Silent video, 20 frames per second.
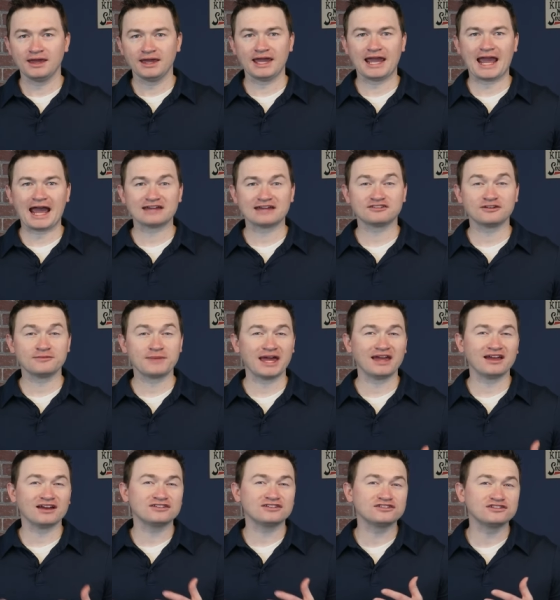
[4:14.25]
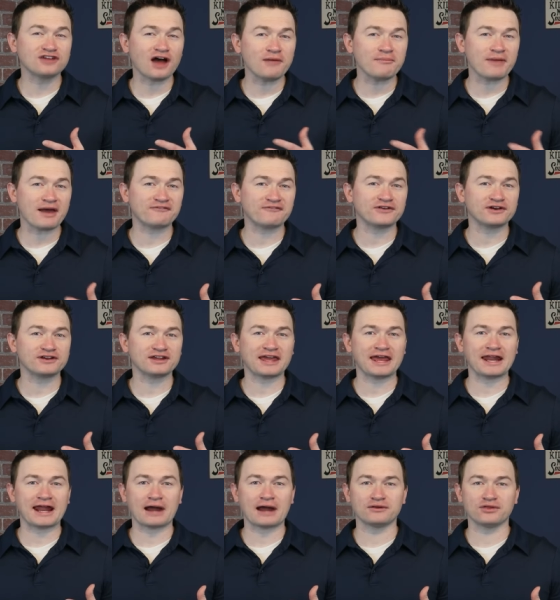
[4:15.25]
He has to make some effort to
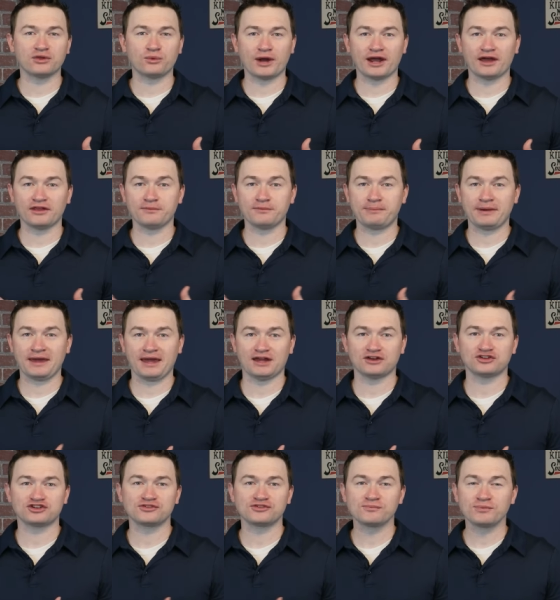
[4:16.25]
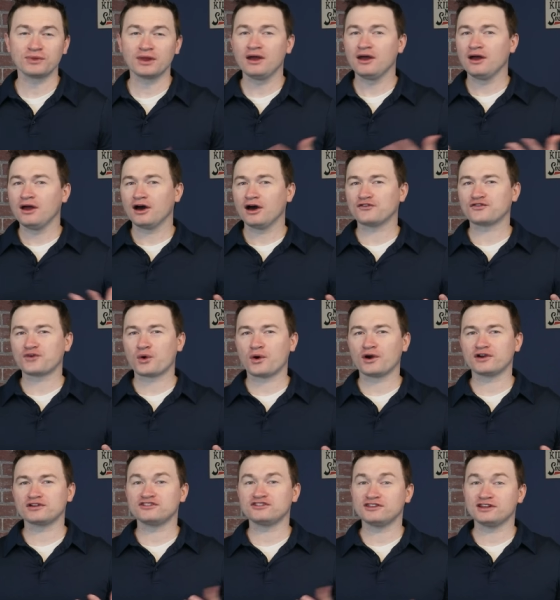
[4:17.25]
get out of the way of the pitch. Of
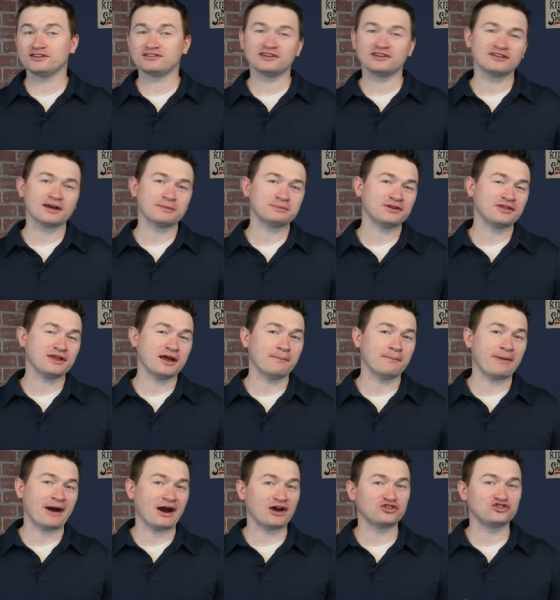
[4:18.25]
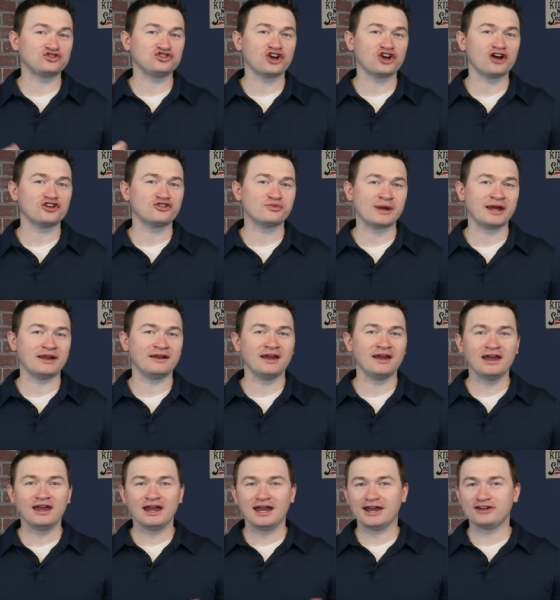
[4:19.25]
course, this is up to the umpire's judgment,
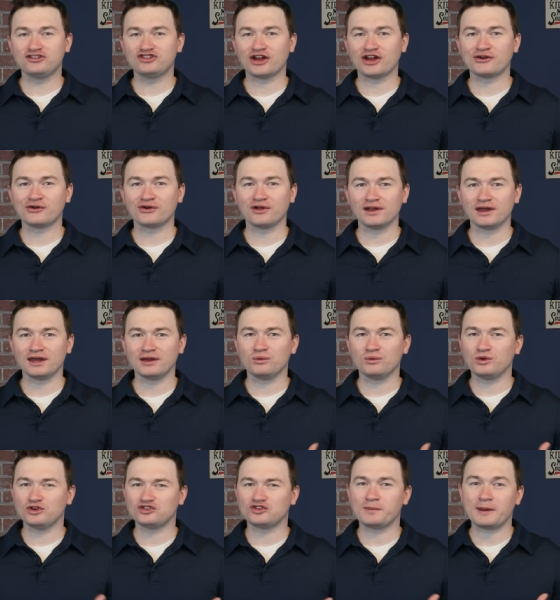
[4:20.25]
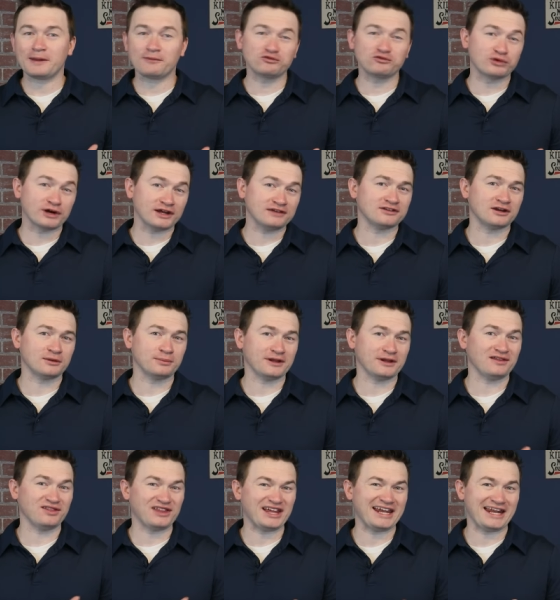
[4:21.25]
and generally, we should be
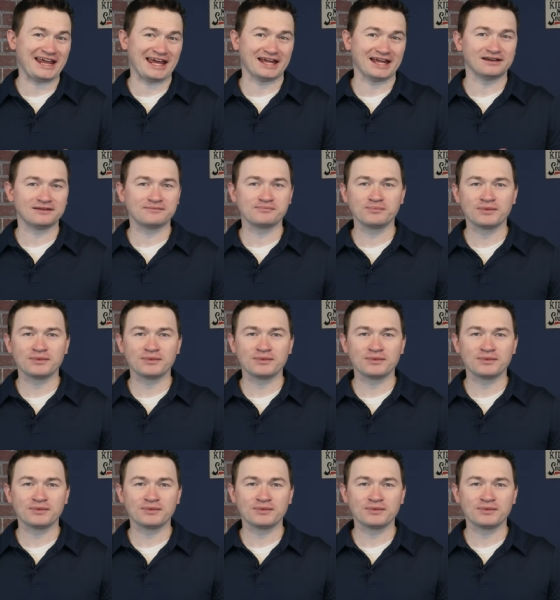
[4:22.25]
reasonably lenient.